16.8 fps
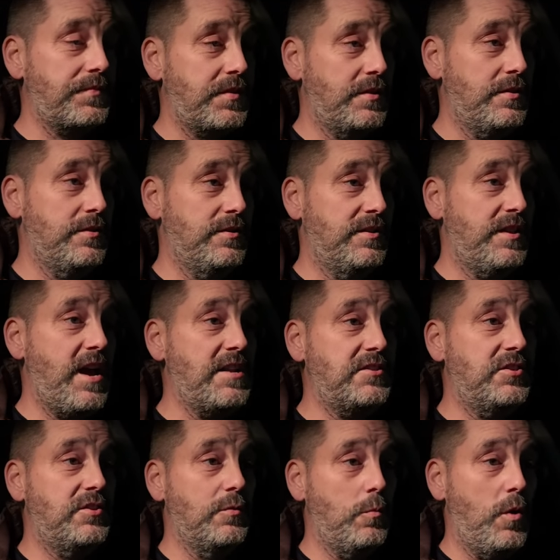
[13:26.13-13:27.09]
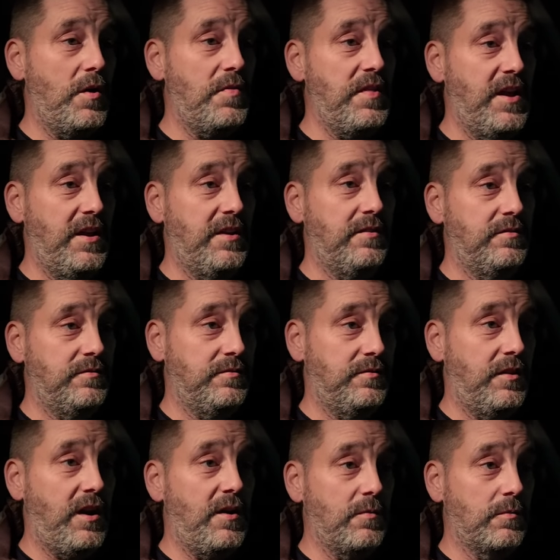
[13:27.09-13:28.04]
Because that's the one that
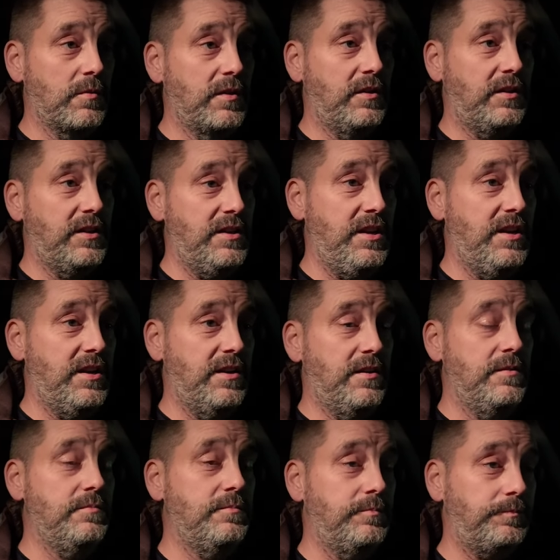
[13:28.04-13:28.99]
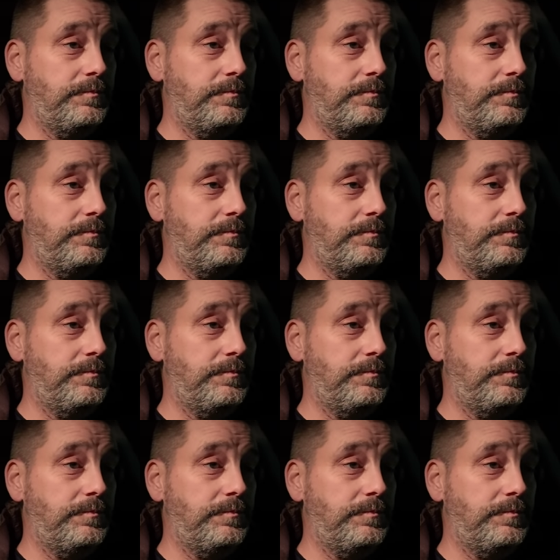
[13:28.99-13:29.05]
I really needed